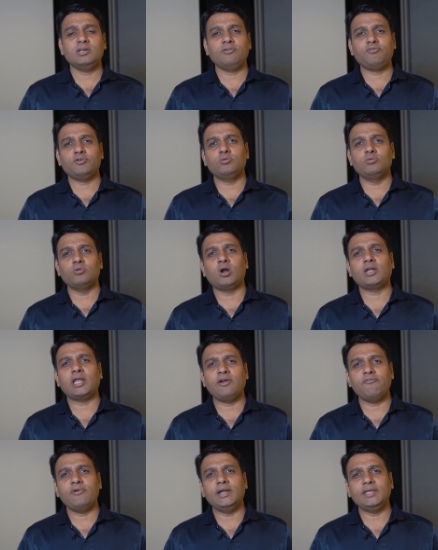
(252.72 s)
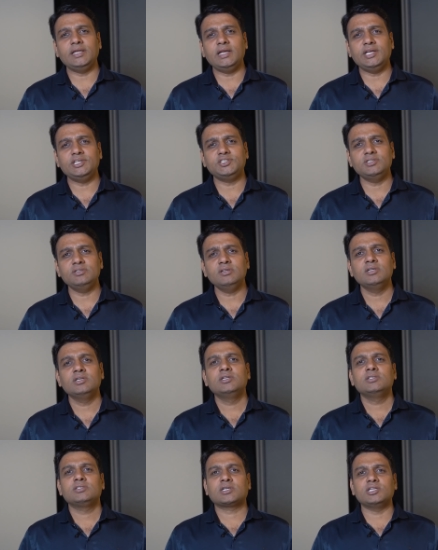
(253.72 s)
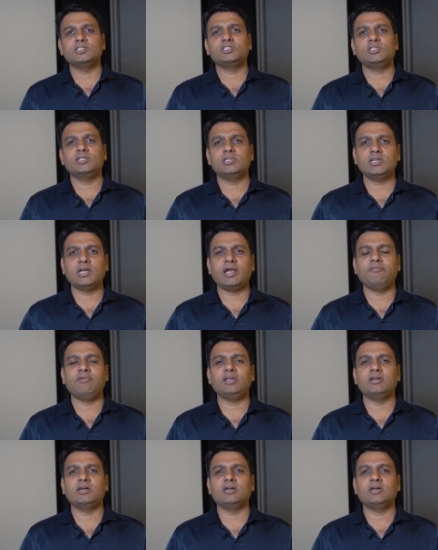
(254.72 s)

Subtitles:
if you do not have ventilation, consider having